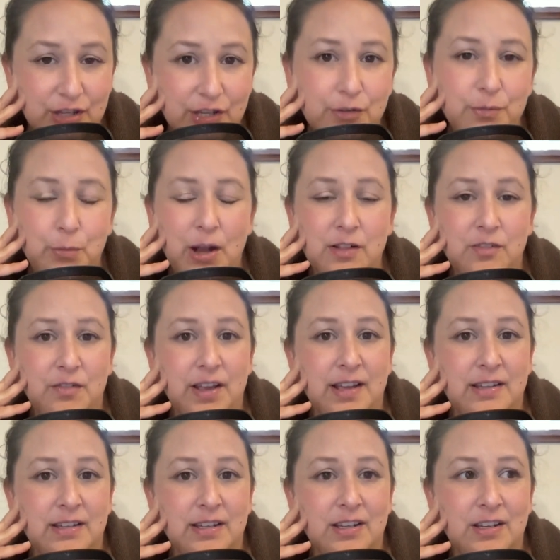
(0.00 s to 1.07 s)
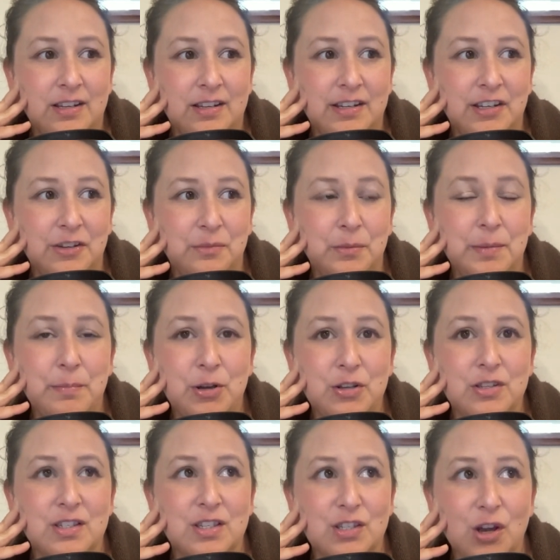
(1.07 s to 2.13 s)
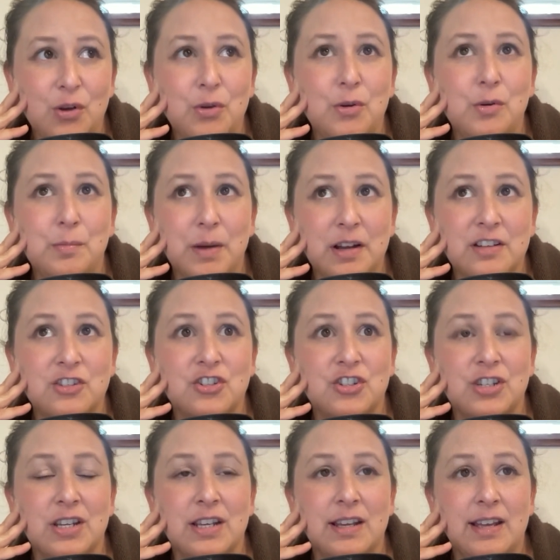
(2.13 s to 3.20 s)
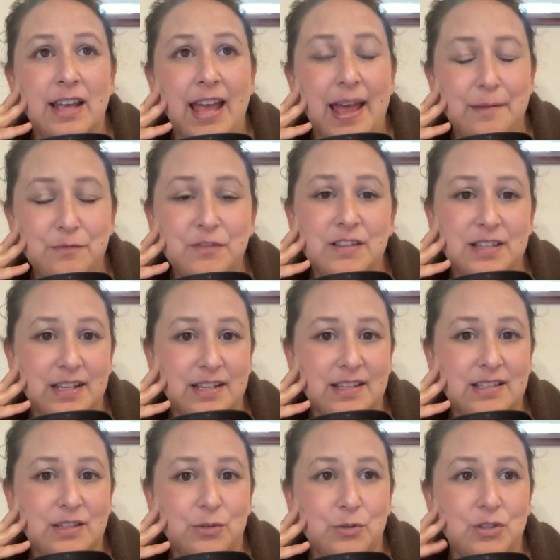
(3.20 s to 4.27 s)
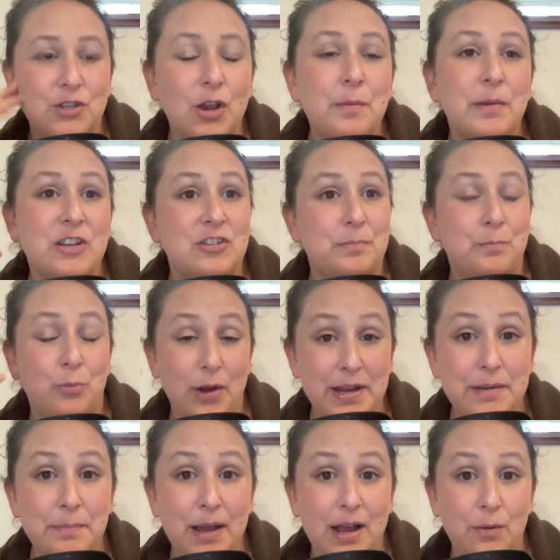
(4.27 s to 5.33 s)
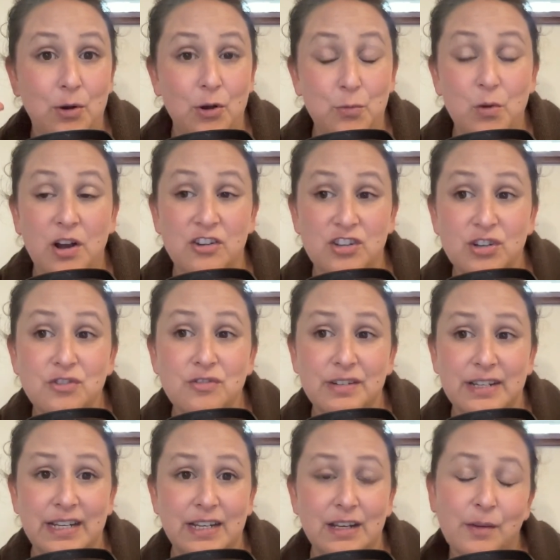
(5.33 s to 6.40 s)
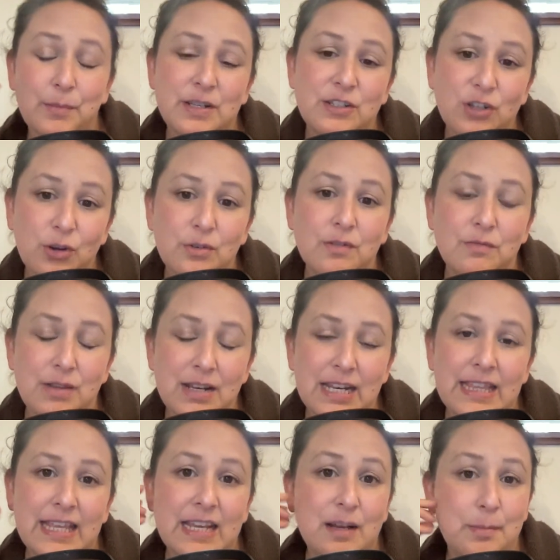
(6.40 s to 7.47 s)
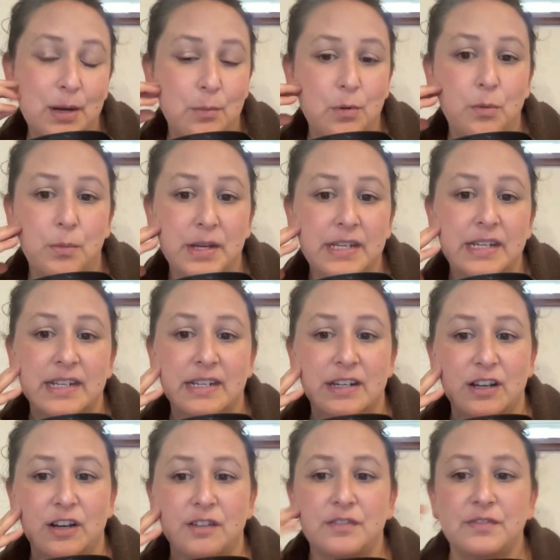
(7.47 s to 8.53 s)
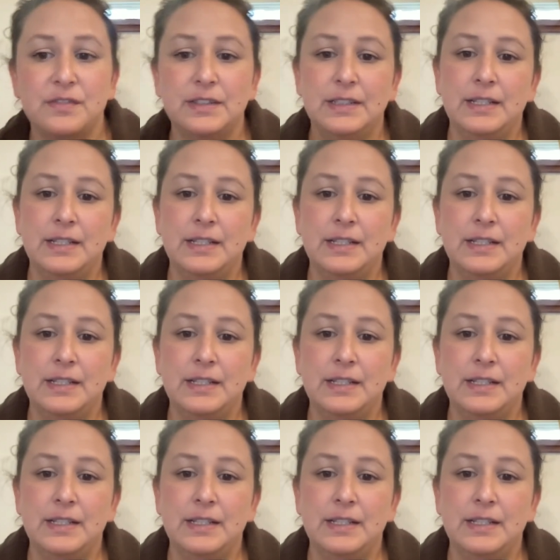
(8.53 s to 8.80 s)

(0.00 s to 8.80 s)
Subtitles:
that you're well fed. We put so much emphasis or so much brain power on what our children need, and we don't really think about what we need enough.